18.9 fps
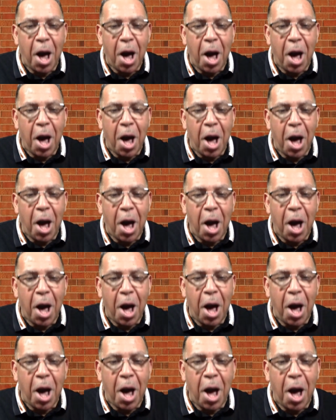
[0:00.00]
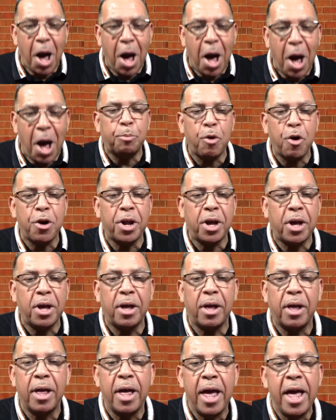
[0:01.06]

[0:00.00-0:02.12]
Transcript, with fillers: told the church in Smyrna